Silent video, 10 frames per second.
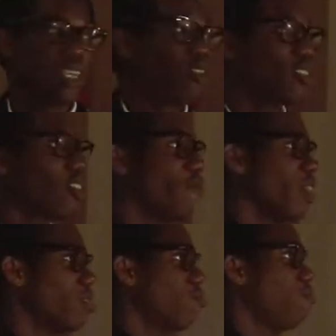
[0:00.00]
the US
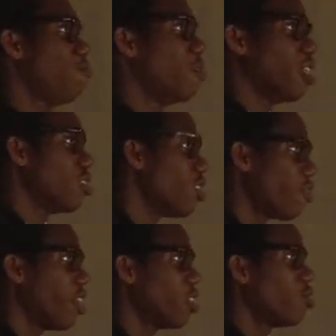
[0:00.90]
government is
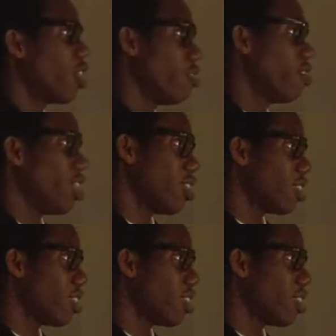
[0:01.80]
not ready to agree that it